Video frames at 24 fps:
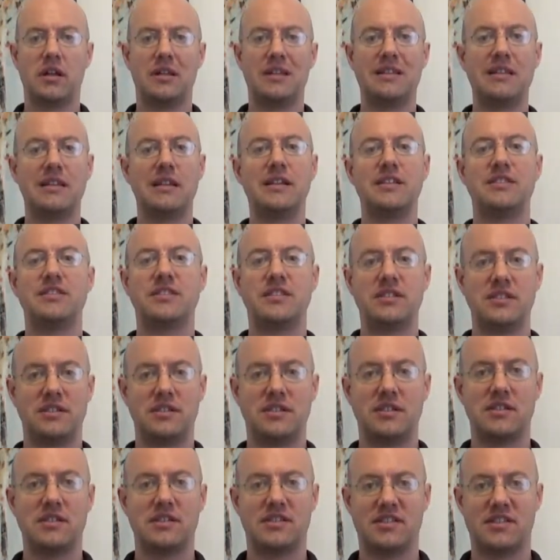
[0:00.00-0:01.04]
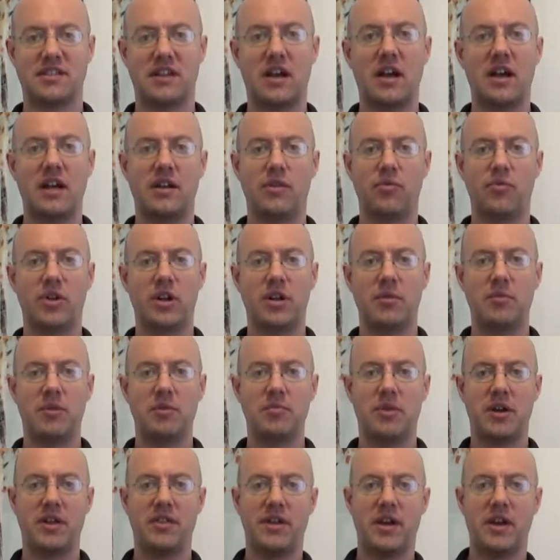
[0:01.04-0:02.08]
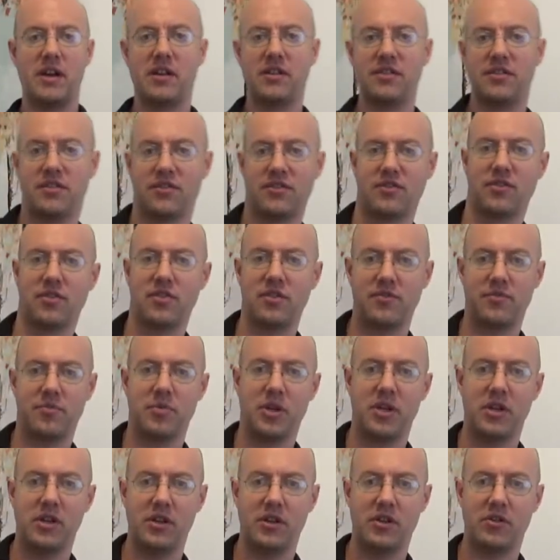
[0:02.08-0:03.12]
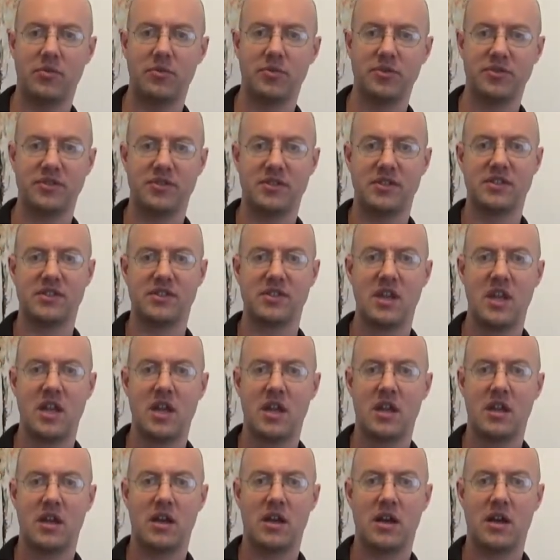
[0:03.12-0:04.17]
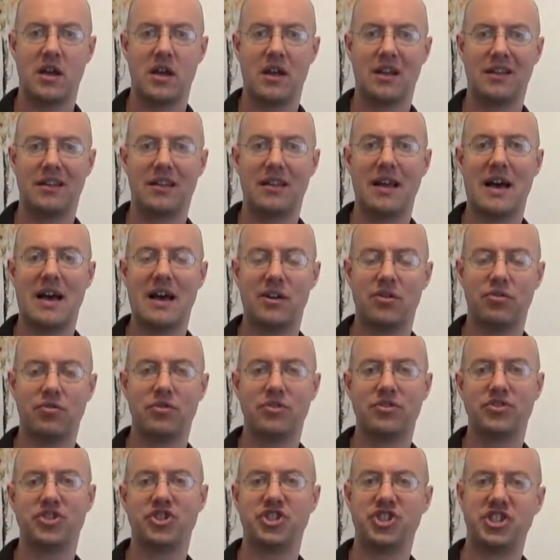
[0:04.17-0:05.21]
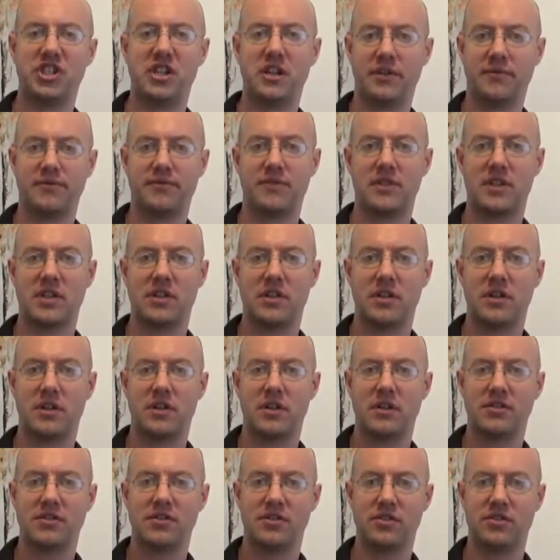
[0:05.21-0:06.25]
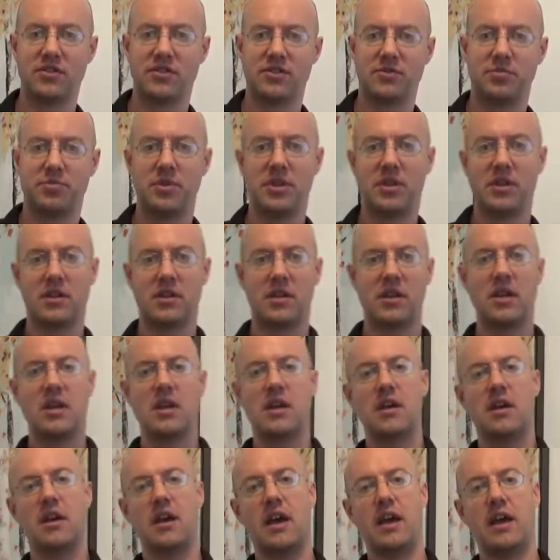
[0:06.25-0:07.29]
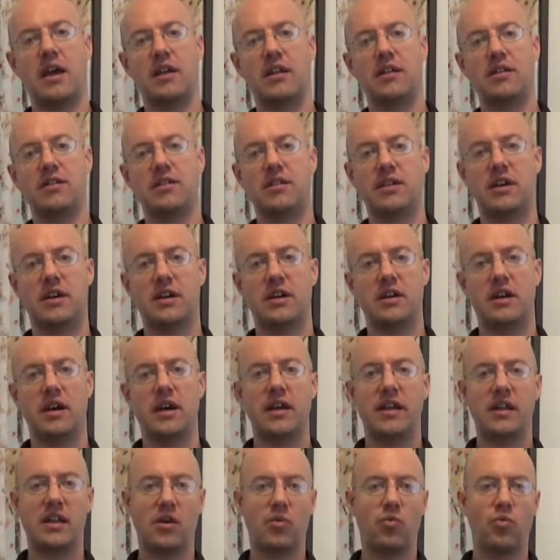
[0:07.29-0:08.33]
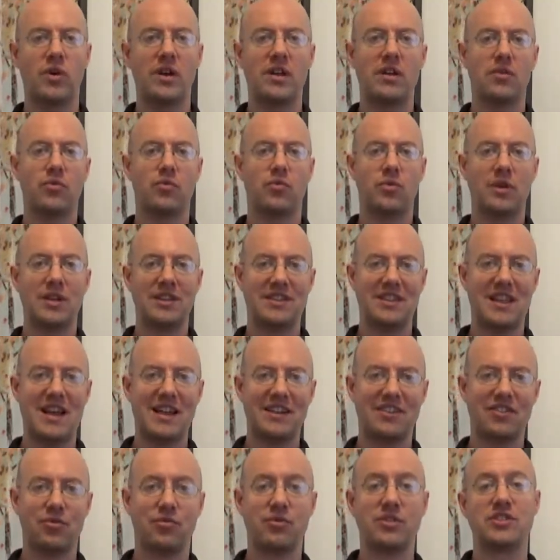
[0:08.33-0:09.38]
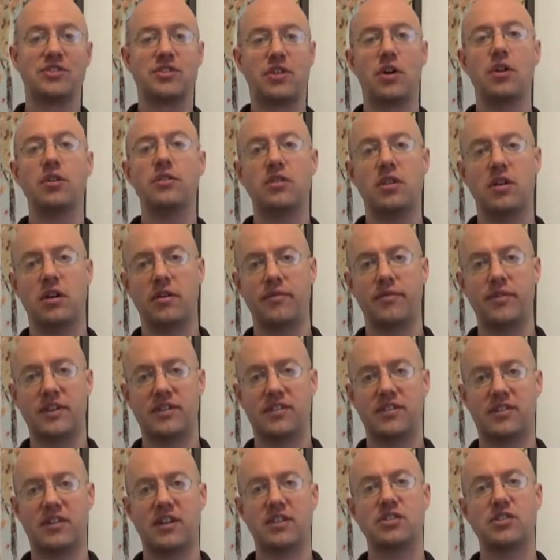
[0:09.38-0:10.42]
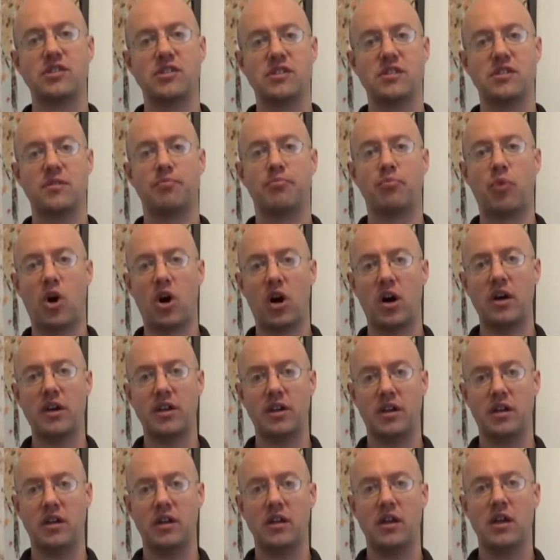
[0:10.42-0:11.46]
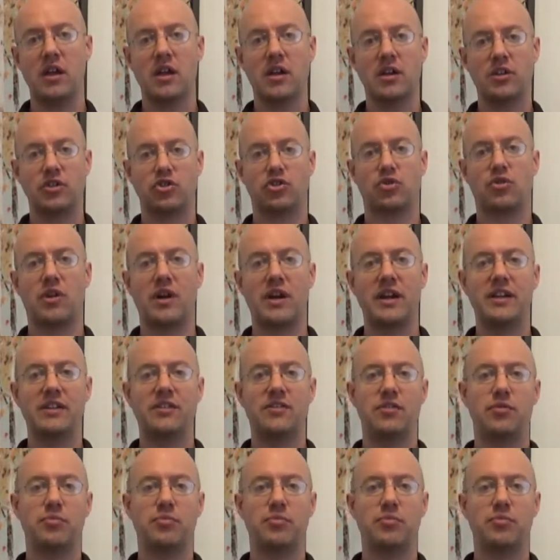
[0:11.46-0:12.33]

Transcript: listed to the side. And what I mean by that is they'll sort of be in almost this lateral shift, so to speak. And again, what that's a result of is essentially the body trying to